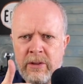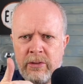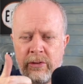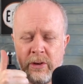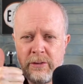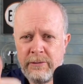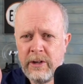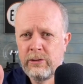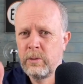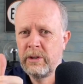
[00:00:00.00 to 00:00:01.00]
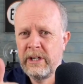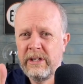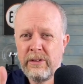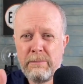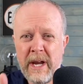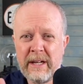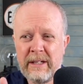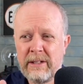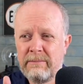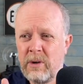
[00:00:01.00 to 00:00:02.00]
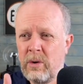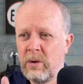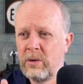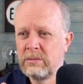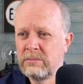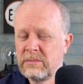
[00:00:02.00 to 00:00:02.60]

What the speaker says: So the first one is a bank or